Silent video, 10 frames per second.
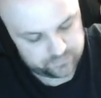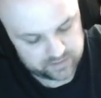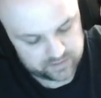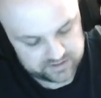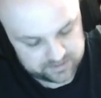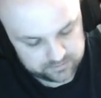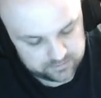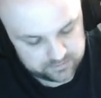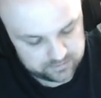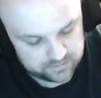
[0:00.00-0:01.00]
So
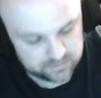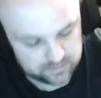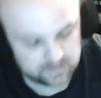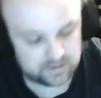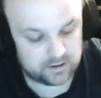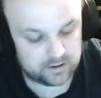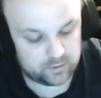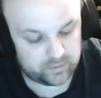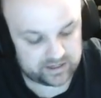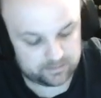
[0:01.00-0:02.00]

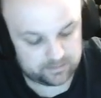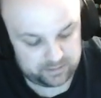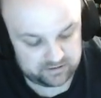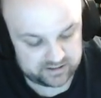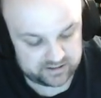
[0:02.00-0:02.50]
when I compute this,